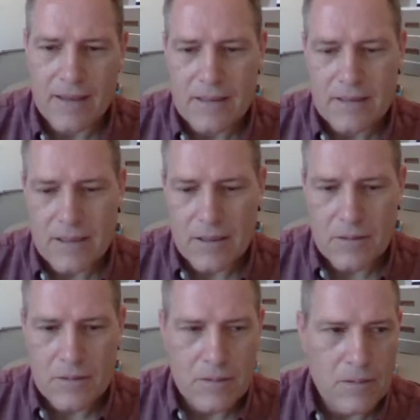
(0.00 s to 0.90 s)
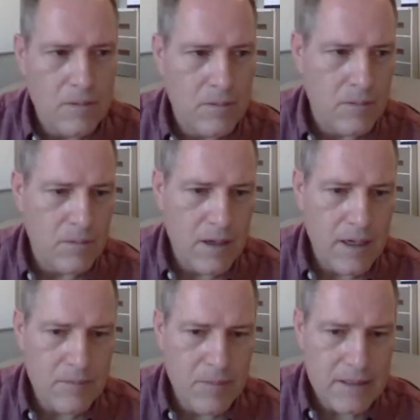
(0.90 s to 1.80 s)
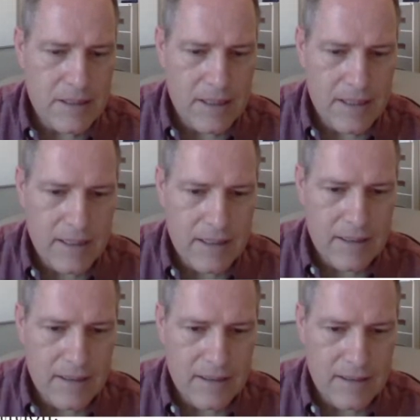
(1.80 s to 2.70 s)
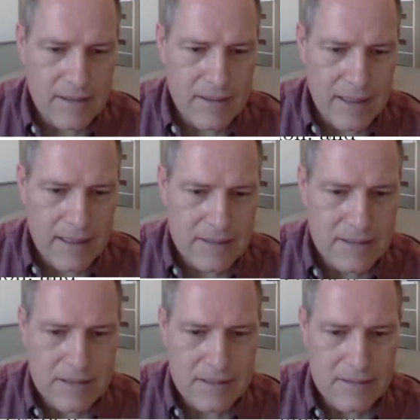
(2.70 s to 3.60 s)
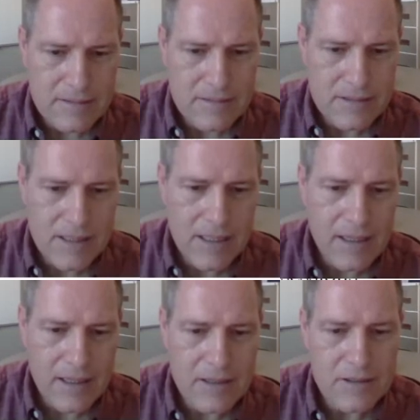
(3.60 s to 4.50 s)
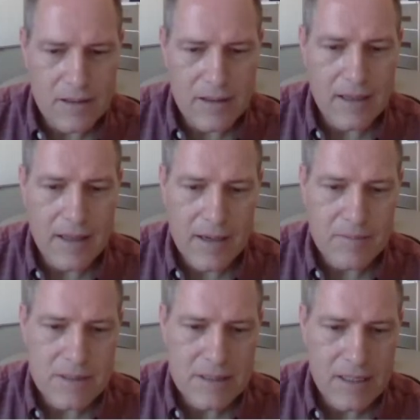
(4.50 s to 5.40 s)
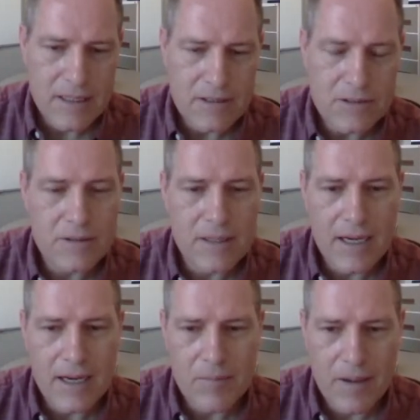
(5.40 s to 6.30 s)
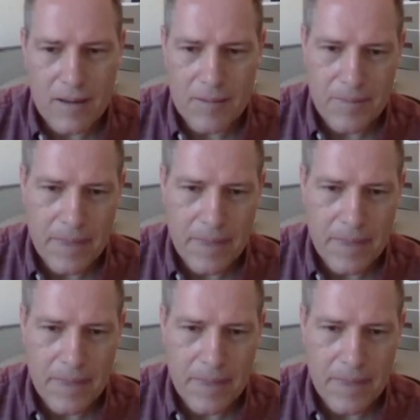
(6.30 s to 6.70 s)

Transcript: So what it basically does, Shigley, the name Shigley should ring a bell.